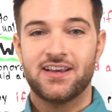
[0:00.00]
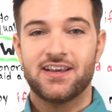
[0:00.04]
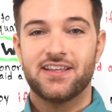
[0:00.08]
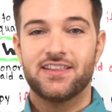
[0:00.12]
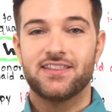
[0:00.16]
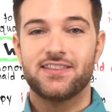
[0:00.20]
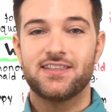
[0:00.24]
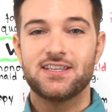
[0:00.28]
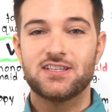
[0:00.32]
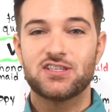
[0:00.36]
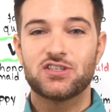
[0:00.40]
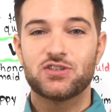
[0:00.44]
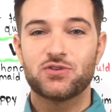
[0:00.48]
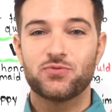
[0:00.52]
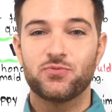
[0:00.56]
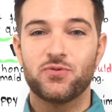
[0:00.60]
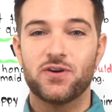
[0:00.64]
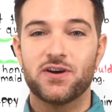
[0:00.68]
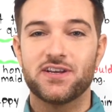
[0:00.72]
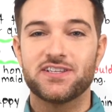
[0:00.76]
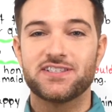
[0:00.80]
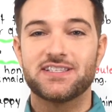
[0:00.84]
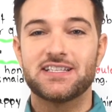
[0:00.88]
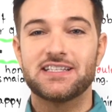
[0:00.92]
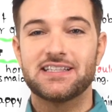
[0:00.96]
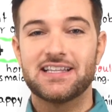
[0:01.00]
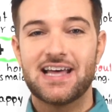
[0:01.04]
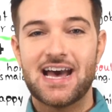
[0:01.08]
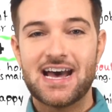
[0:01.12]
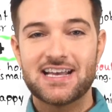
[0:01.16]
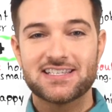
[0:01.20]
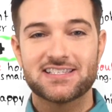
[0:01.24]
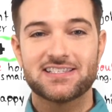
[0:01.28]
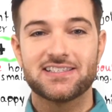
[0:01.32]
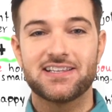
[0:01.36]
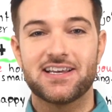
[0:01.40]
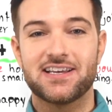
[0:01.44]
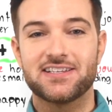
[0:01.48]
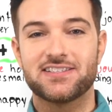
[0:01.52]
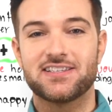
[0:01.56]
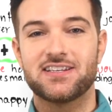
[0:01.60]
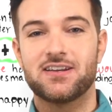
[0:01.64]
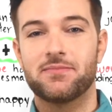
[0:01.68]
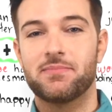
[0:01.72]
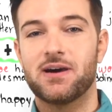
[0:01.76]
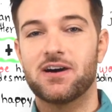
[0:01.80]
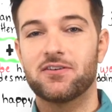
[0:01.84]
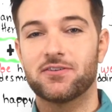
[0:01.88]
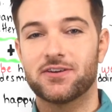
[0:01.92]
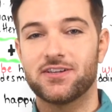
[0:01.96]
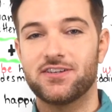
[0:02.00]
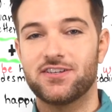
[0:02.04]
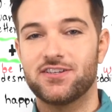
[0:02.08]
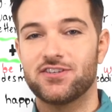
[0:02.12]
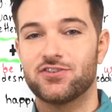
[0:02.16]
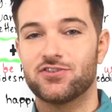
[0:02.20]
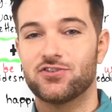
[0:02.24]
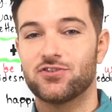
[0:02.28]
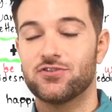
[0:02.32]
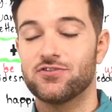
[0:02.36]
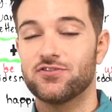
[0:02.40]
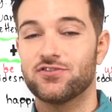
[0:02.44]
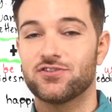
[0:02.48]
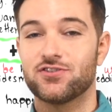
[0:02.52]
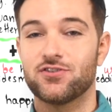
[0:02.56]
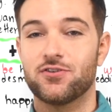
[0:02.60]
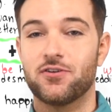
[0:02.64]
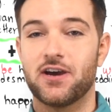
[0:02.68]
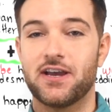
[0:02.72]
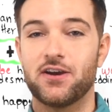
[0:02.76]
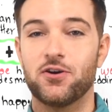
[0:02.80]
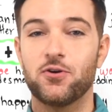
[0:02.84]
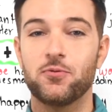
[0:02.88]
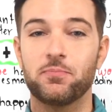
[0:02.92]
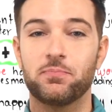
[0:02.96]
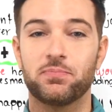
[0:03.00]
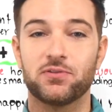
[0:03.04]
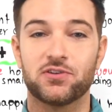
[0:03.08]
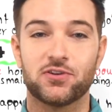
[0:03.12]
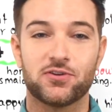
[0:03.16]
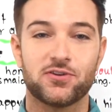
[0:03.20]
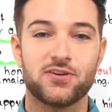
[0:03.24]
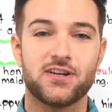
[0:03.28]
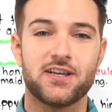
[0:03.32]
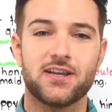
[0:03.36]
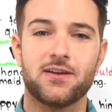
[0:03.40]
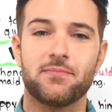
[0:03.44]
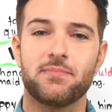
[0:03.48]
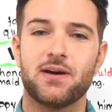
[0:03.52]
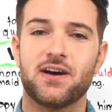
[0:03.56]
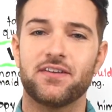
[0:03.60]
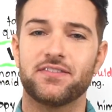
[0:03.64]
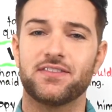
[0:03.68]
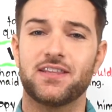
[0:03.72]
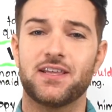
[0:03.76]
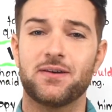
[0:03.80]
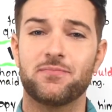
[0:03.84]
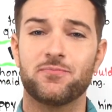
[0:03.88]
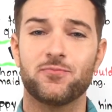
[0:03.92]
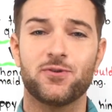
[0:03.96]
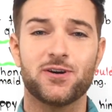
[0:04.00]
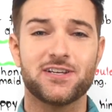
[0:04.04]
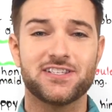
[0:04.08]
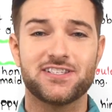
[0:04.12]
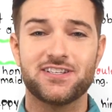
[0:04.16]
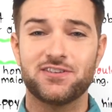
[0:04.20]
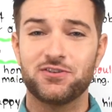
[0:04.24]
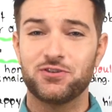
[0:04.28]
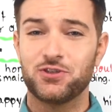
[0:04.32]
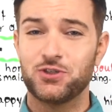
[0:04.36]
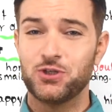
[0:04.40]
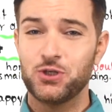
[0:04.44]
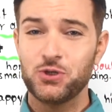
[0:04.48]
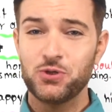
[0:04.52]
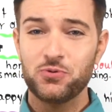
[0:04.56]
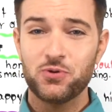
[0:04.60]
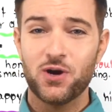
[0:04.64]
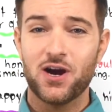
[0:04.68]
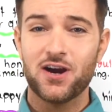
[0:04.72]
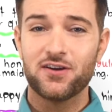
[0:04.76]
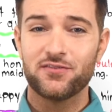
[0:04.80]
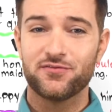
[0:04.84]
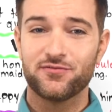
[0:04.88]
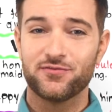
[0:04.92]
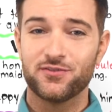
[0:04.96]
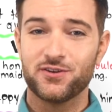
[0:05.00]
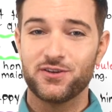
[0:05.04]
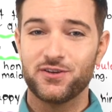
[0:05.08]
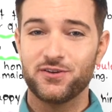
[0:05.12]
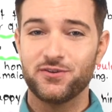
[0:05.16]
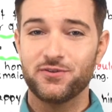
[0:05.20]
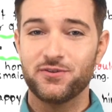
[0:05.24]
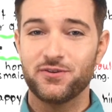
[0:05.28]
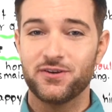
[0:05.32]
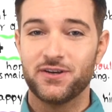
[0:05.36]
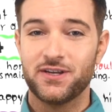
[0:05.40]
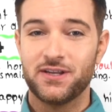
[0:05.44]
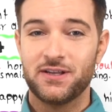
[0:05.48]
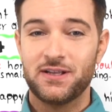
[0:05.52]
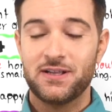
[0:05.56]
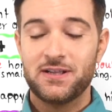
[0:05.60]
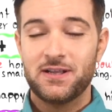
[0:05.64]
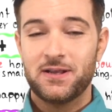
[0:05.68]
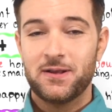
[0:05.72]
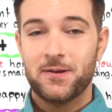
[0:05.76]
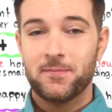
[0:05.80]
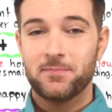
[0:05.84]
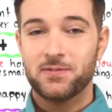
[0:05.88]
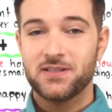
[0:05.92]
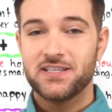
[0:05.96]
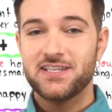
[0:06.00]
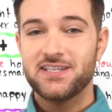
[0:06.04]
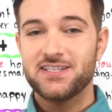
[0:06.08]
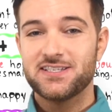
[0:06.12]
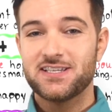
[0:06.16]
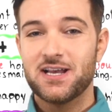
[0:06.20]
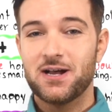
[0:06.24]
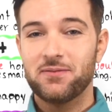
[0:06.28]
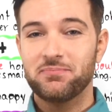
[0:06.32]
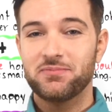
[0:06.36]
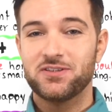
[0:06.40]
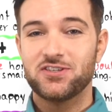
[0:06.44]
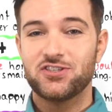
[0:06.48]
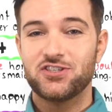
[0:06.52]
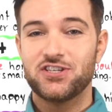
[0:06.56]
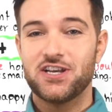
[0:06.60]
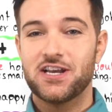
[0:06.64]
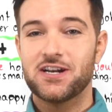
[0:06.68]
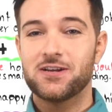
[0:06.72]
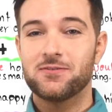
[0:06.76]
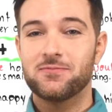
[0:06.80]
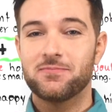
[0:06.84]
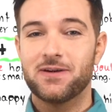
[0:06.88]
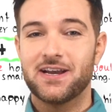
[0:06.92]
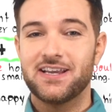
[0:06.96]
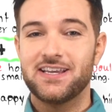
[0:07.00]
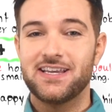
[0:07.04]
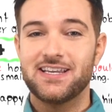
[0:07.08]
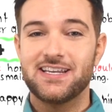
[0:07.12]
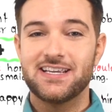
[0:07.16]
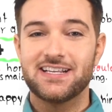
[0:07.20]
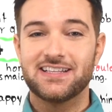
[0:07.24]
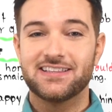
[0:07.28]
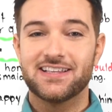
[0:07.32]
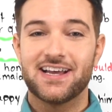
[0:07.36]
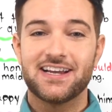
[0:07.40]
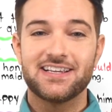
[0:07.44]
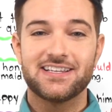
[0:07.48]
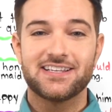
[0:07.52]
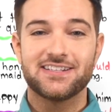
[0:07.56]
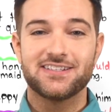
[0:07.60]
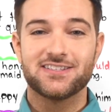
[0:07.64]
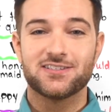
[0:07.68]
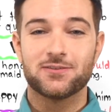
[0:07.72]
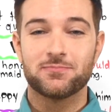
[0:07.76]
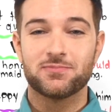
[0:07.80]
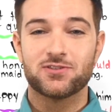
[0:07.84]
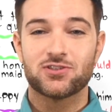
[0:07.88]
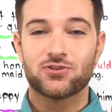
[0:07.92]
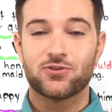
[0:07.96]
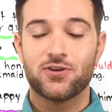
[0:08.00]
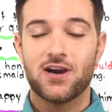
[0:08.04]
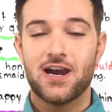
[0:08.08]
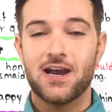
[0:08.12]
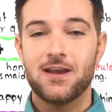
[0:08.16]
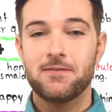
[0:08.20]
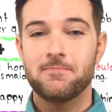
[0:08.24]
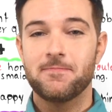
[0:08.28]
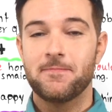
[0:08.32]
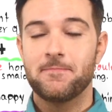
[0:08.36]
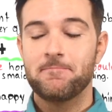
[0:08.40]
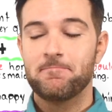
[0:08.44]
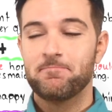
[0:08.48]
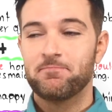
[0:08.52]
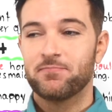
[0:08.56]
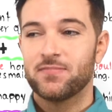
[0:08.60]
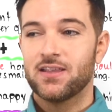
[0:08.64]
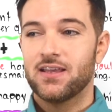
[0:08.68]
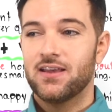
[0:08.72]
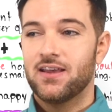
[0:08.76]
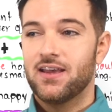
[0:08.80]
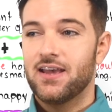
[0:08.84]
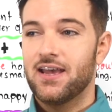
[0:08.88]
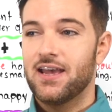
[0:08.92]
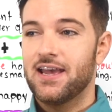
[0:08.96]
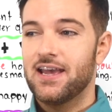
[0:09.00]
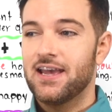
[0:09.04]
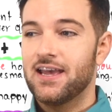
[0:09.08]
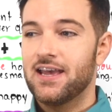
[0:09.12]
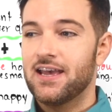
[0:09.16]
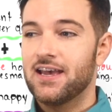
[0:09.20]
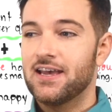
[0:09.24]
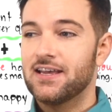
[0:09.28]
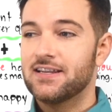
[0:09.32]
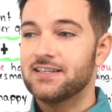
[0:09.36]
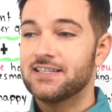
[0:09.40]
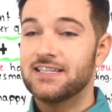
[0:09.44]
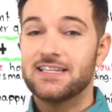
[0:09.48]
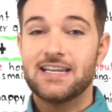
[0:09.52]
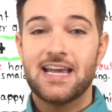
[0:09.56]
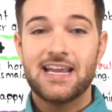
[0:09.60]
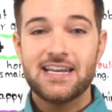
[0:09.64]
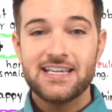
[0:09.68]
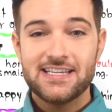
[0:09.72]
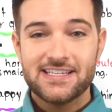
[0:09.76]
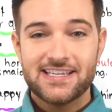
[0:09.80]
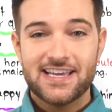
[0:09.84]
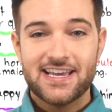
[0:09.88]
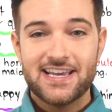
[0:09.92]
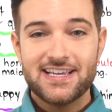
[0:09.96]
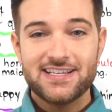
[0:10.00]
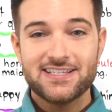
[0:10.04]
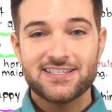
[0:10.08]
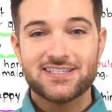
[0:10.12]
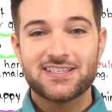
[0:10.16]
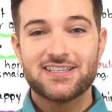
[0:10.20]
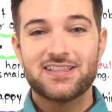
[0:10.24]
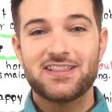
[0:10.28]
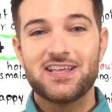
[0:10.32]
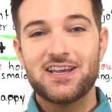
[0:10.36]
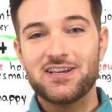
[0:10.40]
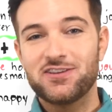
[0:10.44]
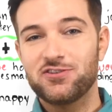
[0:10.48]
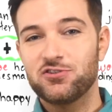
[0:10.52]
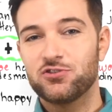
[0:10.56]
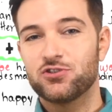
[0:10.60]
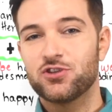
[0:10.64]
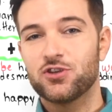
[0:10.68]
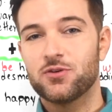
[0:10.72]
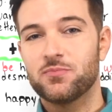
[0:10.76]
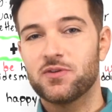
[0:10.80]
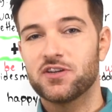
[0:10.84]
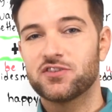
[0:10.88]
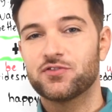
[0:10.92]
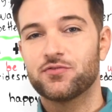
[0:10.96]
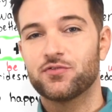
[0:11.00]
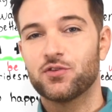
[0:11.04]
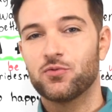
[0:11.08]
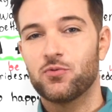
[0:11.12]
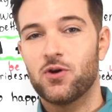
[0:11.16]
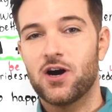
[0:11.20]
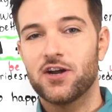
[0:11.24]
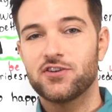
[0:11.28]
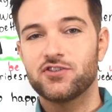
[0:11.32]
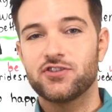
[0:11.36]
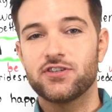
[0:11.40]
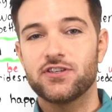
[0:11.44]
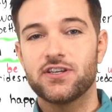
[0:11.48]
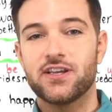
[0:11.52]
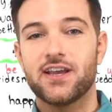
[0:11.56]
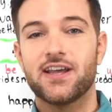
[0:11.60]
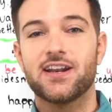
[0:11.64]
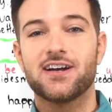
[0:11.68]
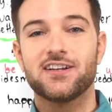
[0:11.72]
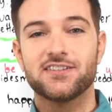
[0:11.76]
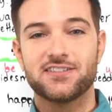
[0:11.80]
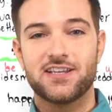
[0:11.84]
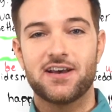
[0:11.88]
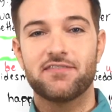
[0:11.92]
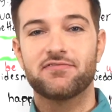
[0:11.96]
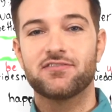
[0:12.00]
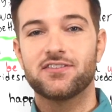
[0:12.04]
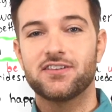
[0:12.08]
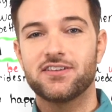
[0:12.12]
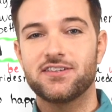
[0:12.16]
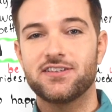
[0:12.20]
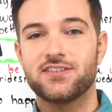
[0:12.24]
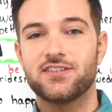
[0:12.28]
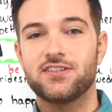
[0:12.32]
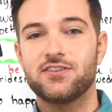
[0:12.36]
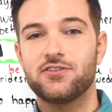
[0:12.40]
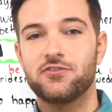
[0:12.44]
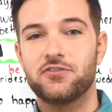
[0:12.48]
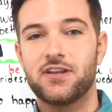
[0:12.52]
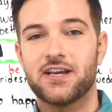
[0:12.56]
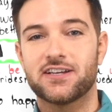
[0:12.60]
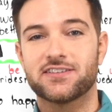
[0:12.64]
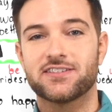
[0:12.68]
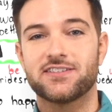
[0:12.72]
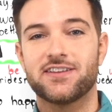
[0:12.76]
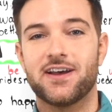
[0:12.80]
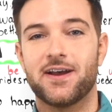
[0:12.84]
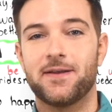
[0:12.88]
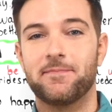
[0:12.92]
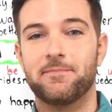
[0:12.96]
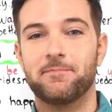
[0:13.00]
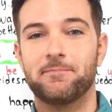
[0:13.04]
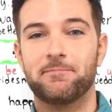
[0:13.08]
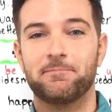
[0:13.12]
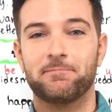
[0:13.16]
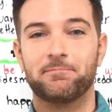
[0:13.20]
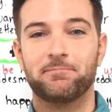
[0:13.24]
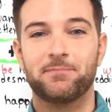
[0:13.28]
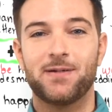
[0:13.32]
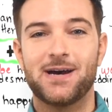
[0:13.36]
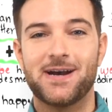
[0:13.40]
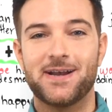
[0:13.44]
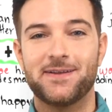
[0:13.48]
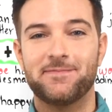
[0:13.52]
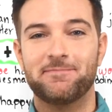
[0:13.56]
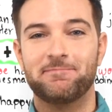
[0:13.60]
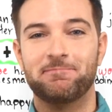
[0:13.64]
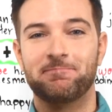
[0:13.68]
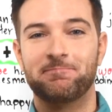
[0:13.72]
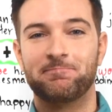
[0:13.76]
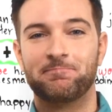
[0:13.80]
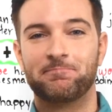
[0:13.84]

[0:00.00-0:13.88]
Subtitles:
This was the last lesson about conditionals, so I hope learning about them wasn't too hard for you. Please help the channel by hitting like and subscribe. And in any case, thank you so much for watching, and I'll definitely see you next time. Bye.